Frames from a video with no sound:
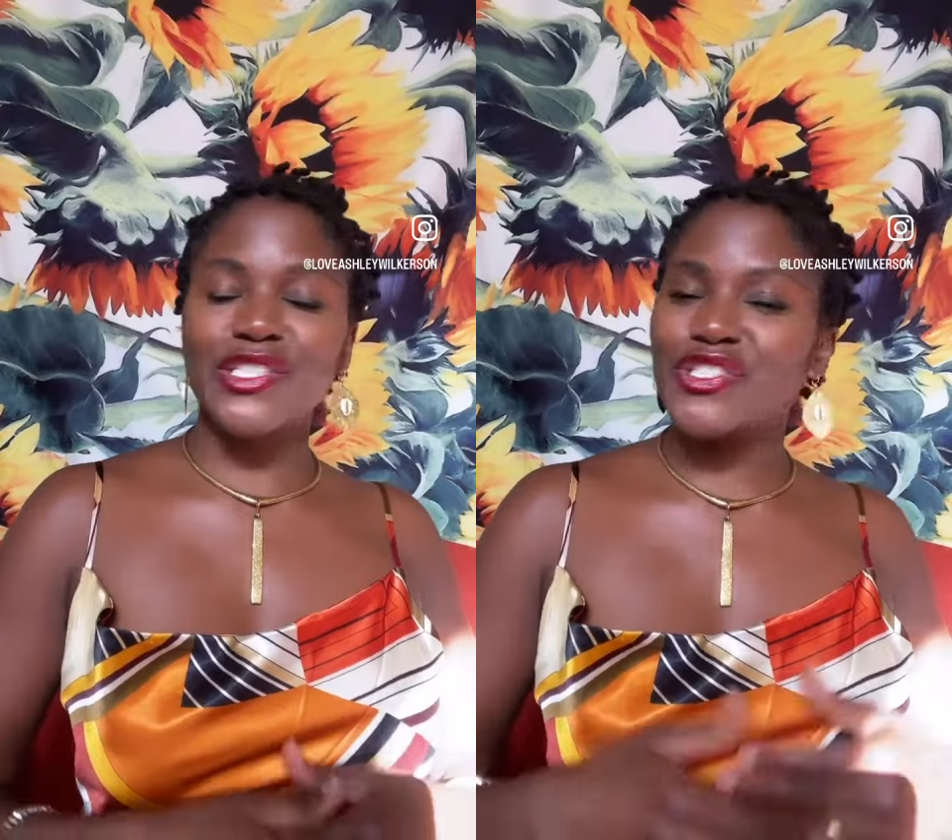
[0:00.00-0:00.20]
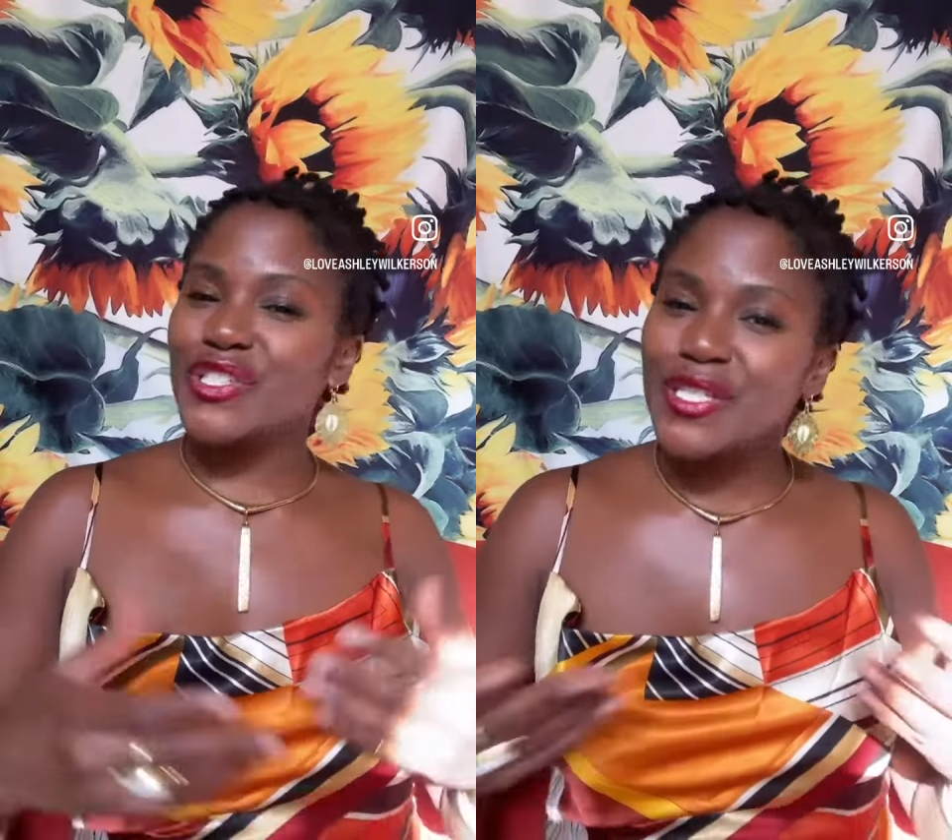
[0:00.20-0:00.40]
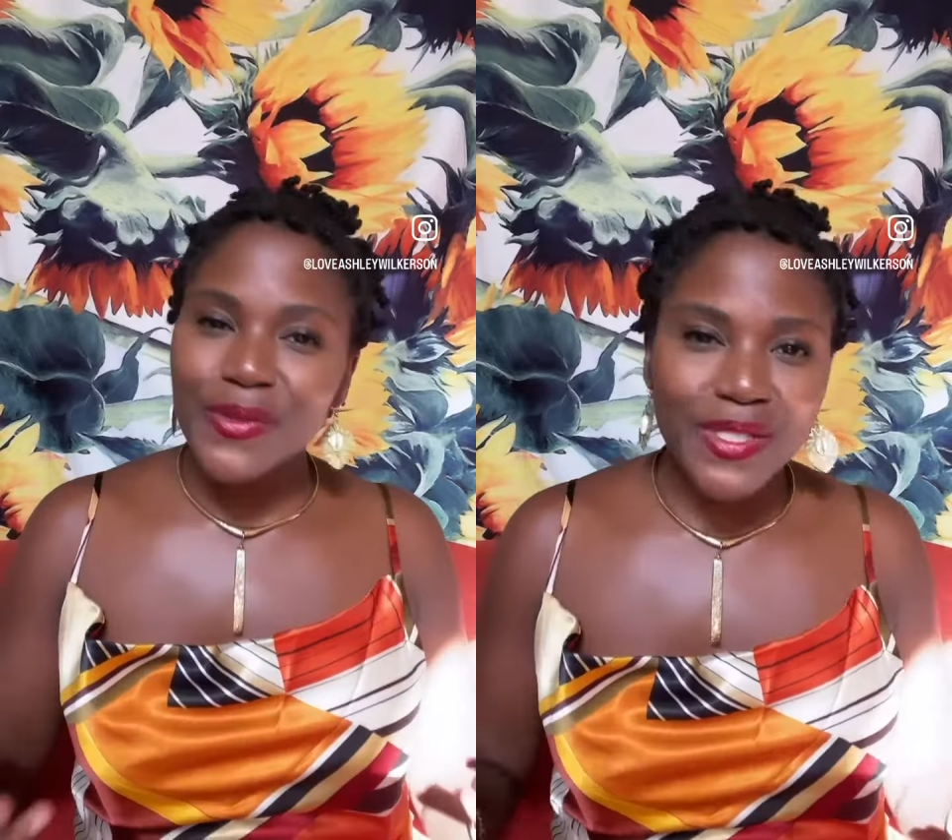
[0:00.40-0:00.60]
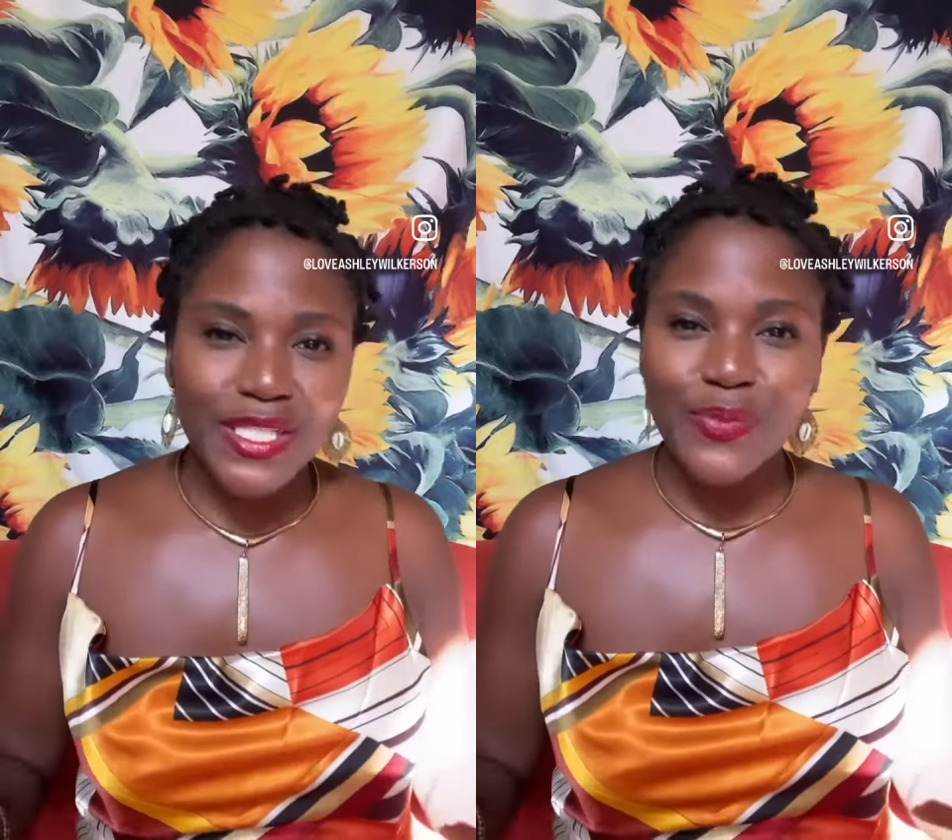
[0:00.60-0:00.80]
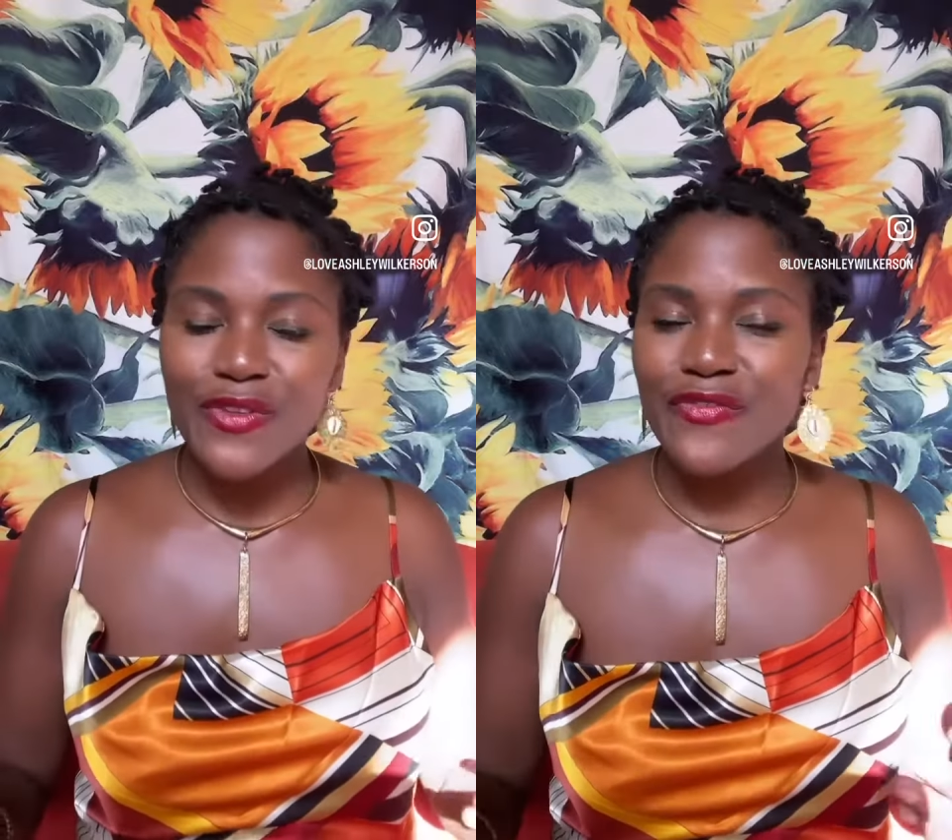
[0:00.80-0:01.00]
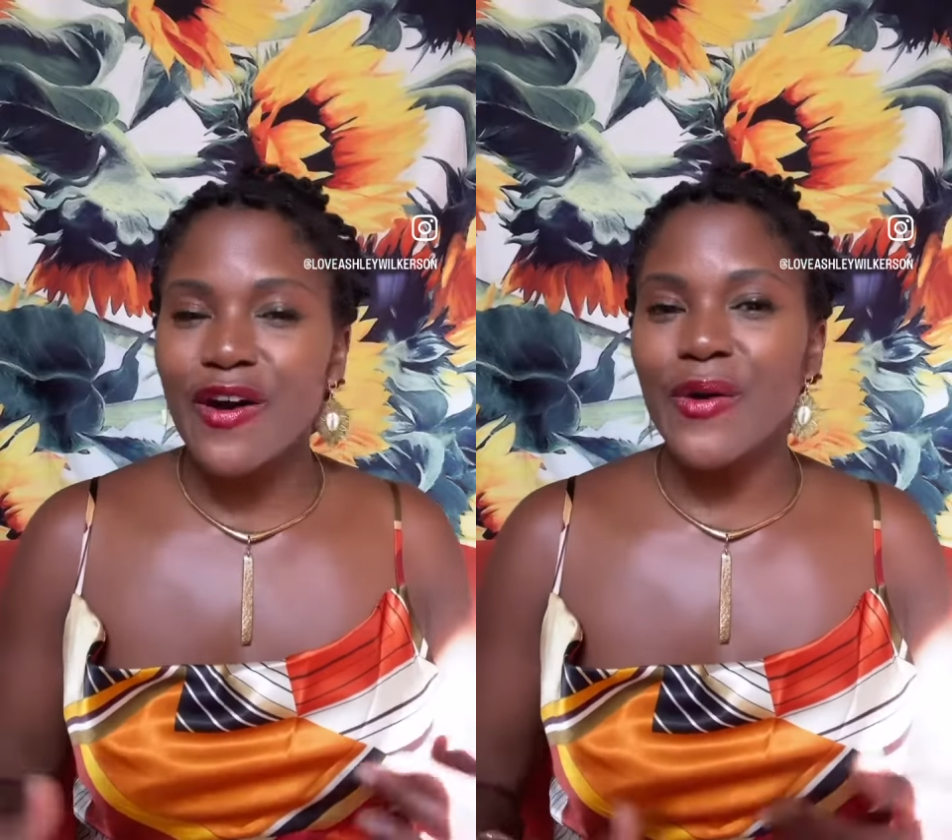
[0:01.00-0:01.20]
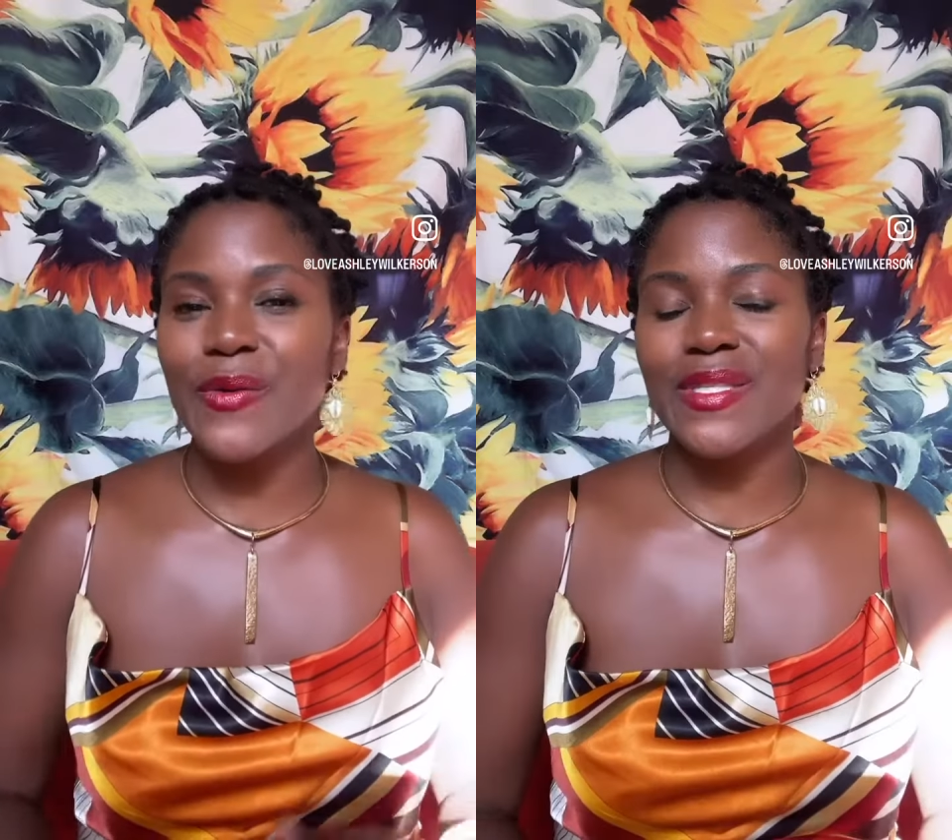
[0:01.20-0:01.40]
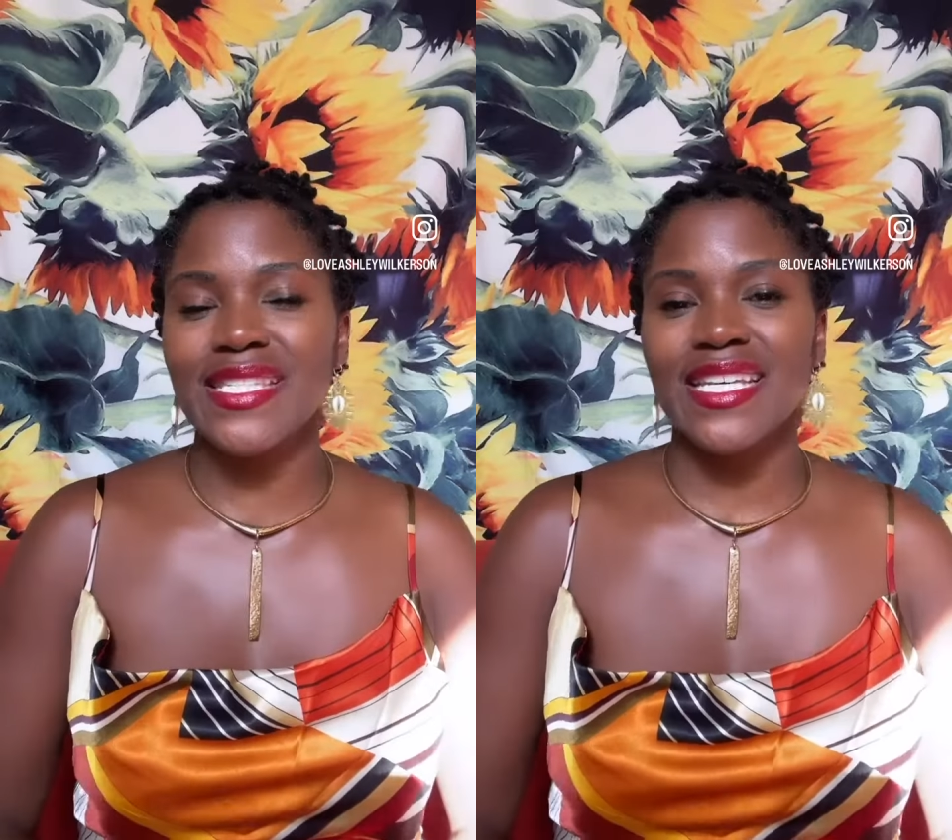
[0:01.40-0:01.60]
generous with
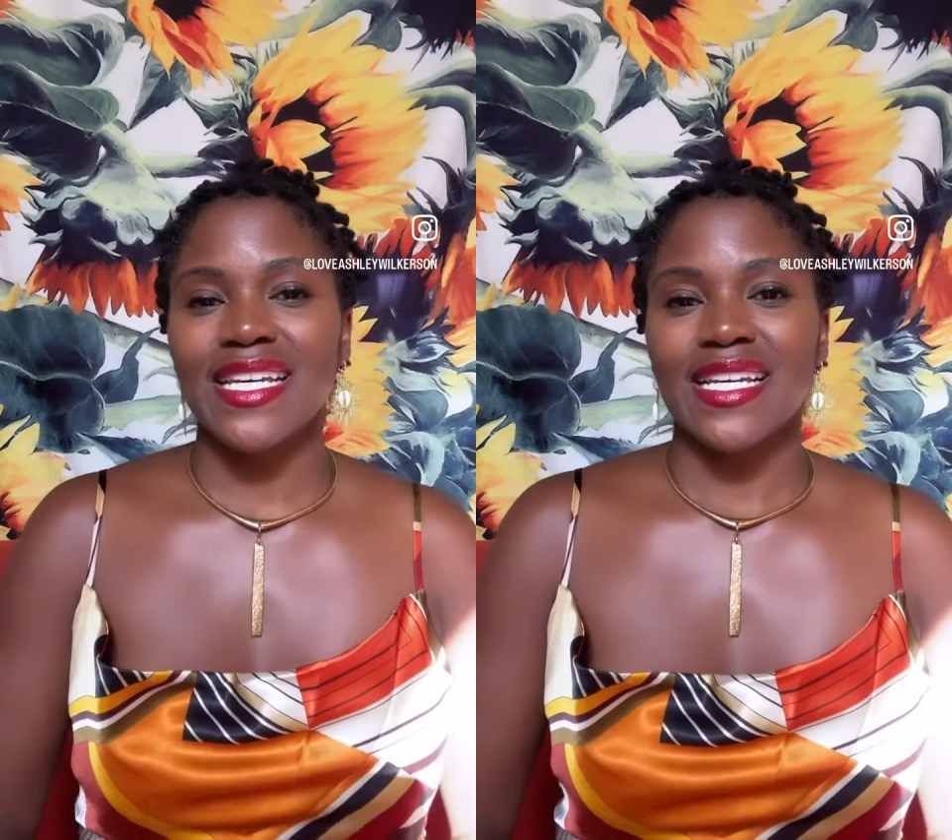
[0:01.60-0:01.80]
folks.